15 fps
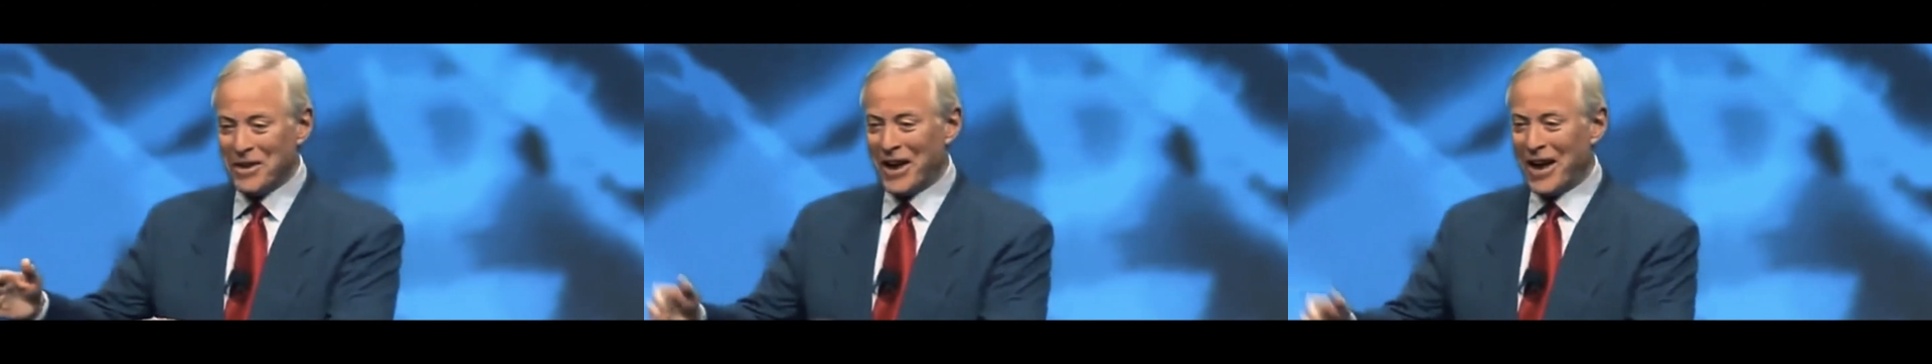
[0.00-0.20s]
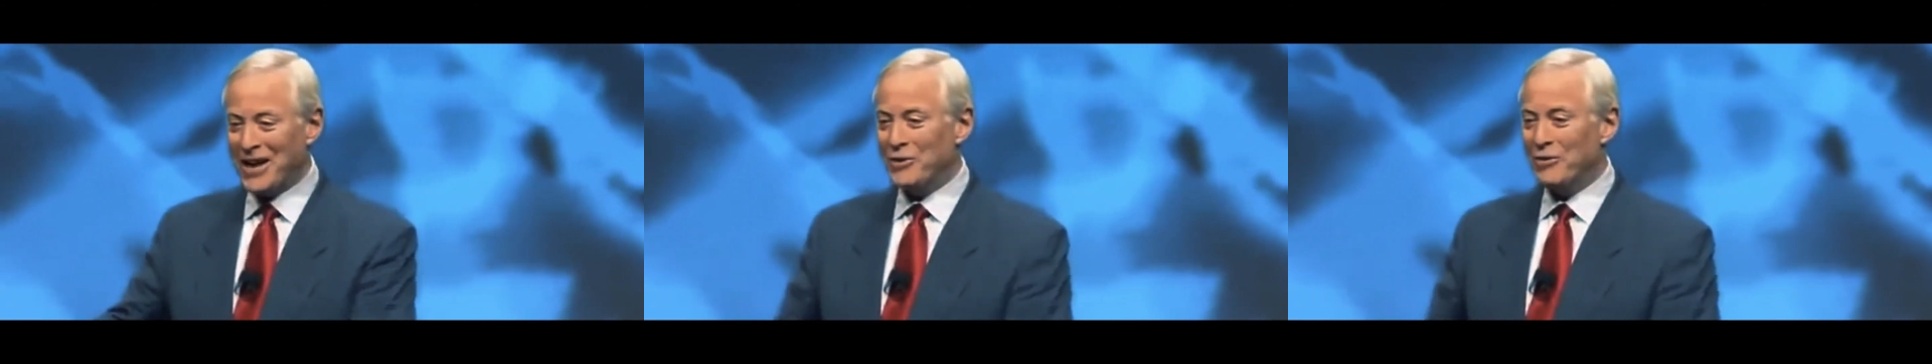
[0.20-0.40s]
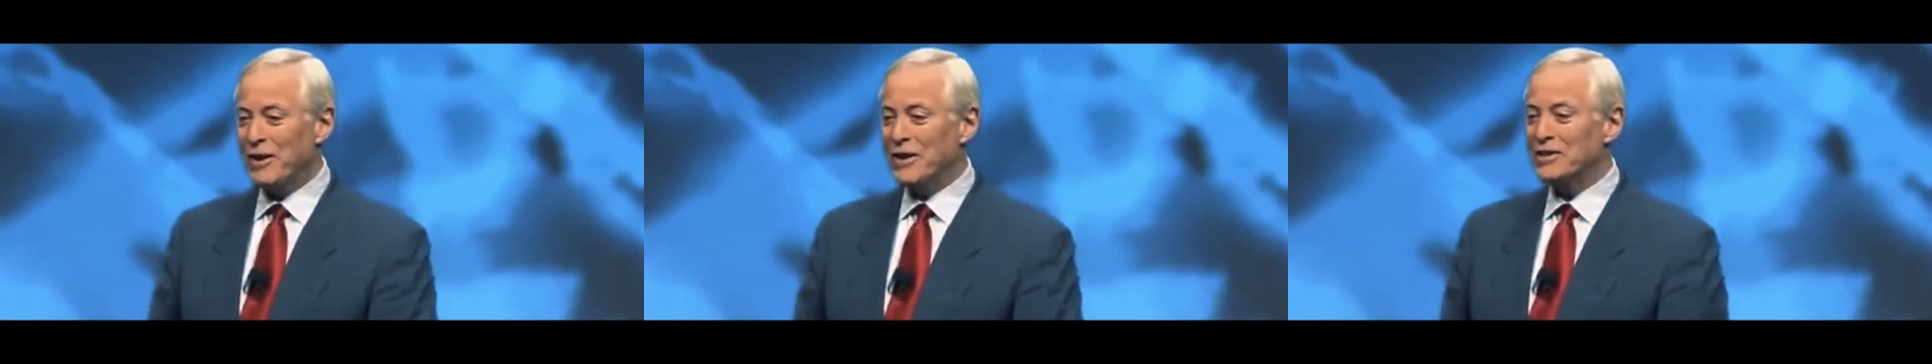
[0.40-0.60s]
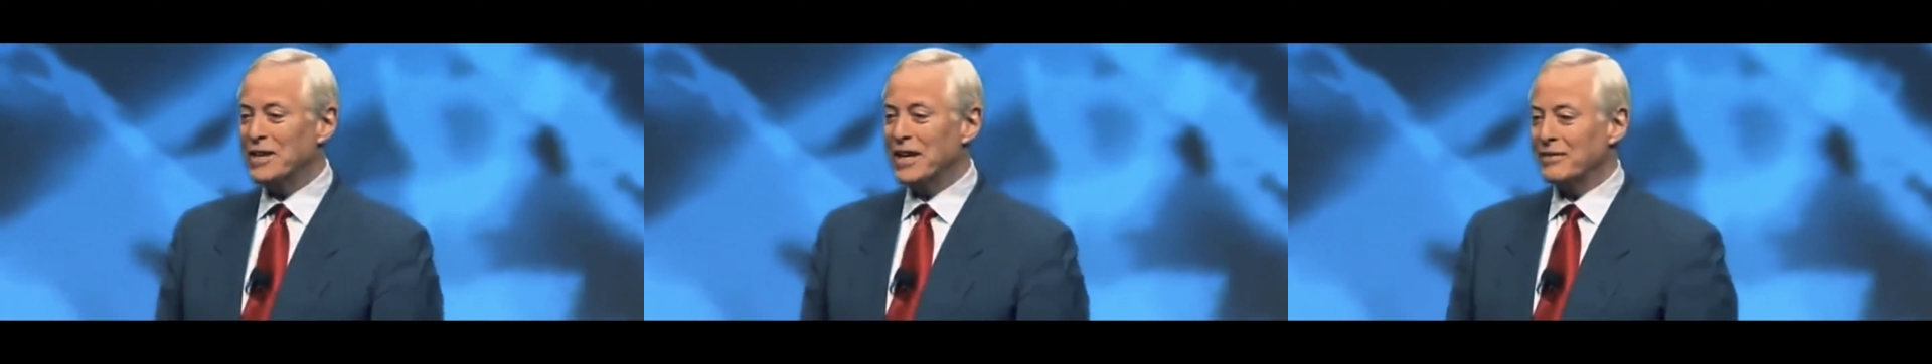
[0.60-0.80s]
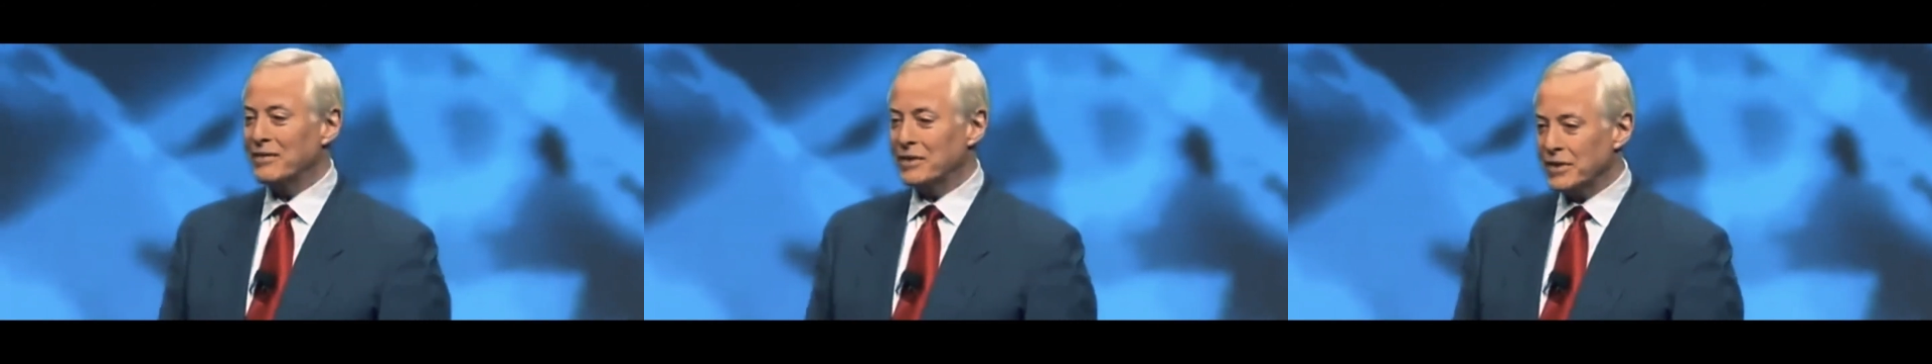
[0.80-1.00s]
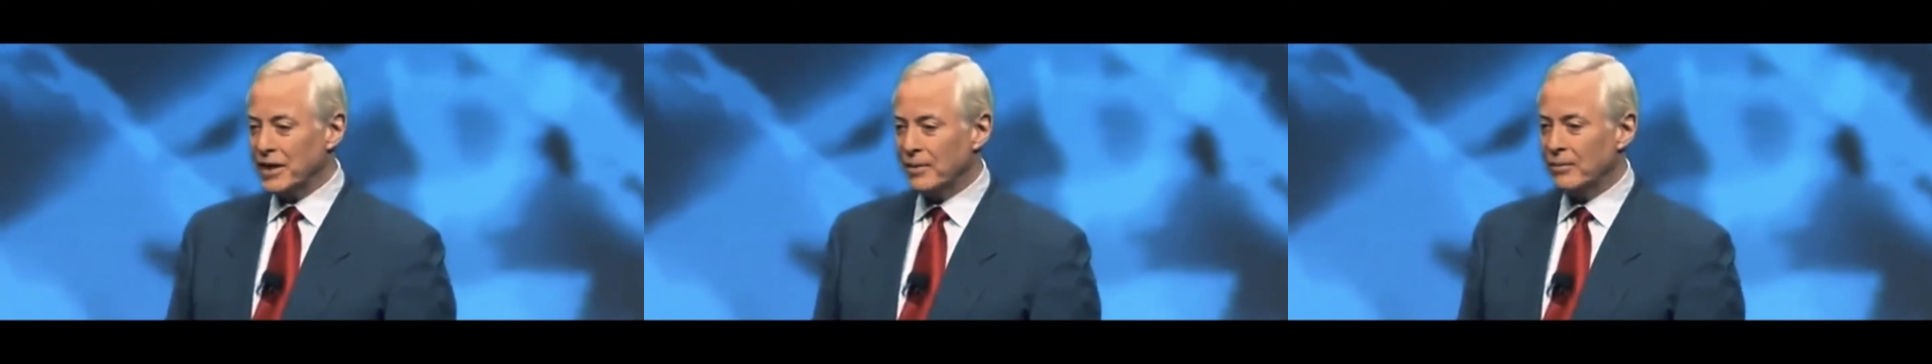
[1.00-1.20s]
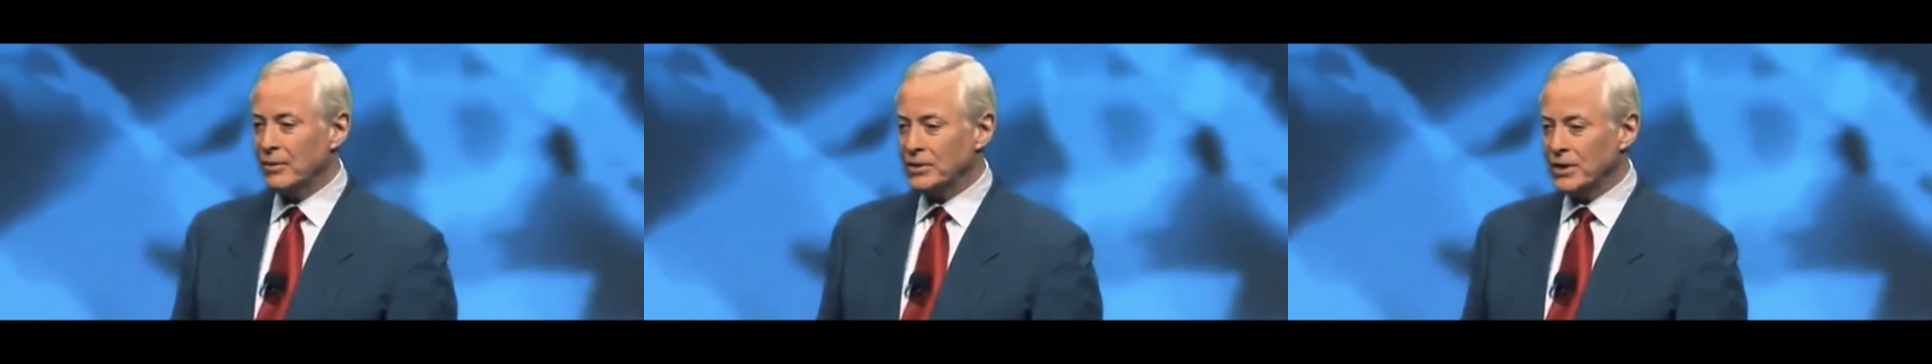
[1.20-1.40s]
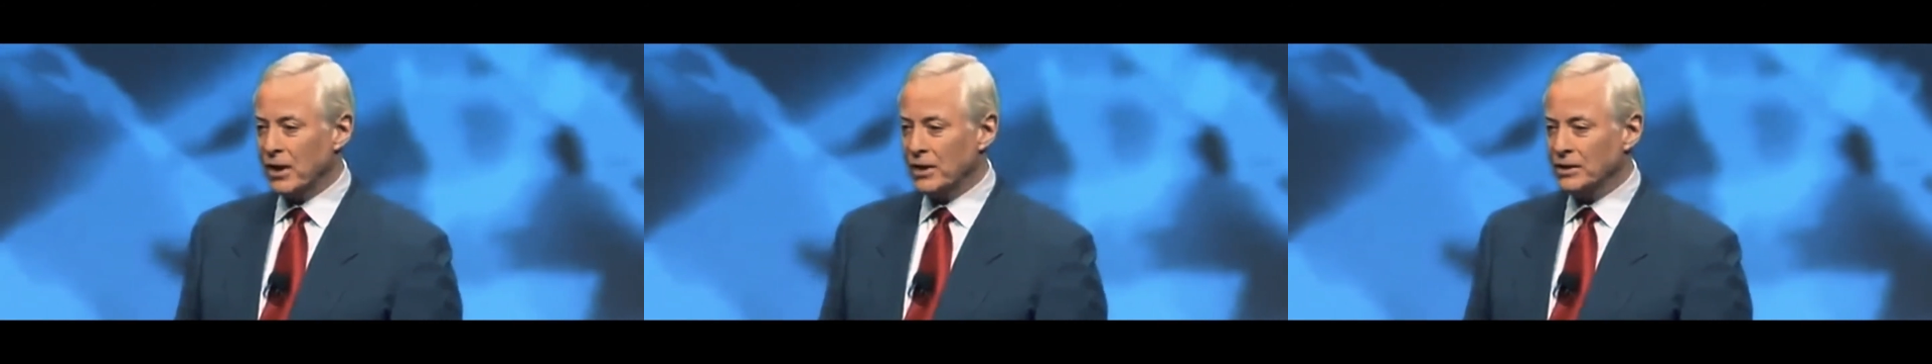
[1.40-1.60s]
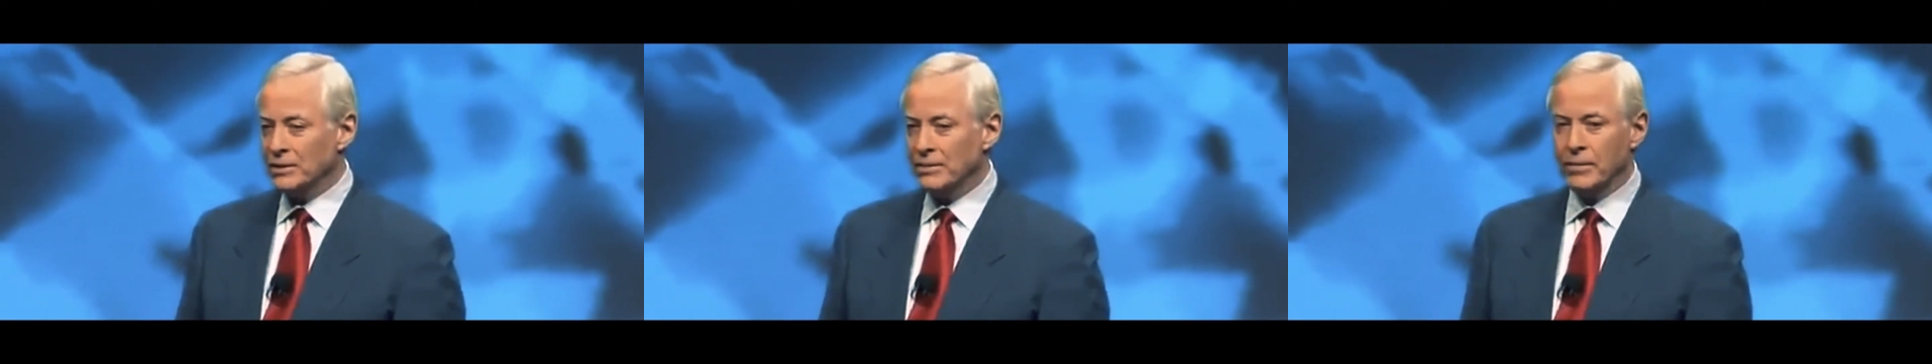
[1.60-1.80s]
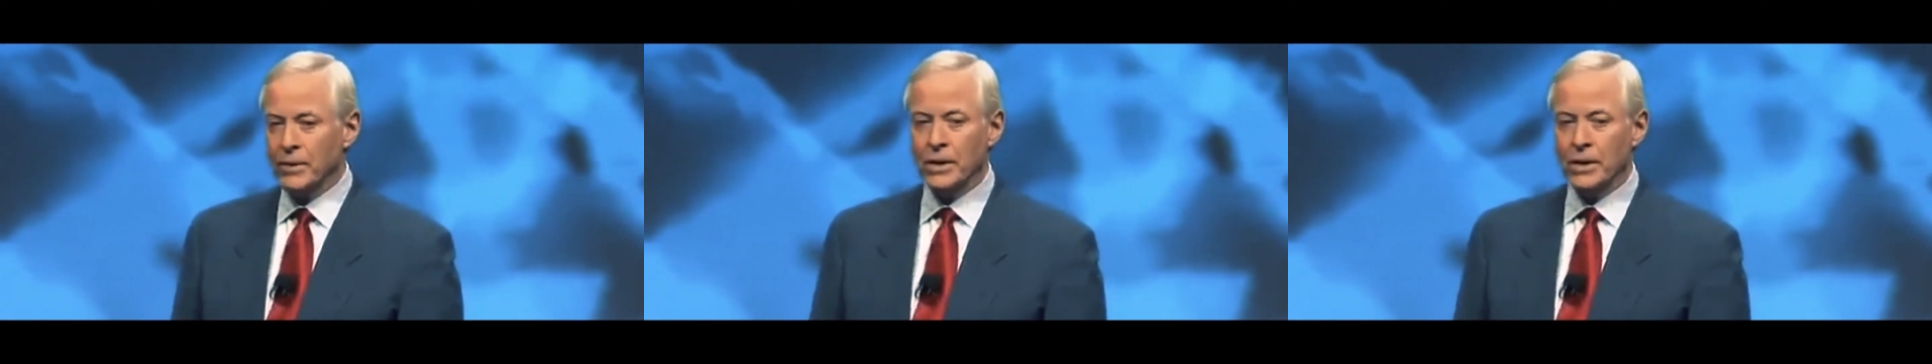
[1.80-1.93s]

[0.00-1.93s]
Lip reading: and you eventually get the same results.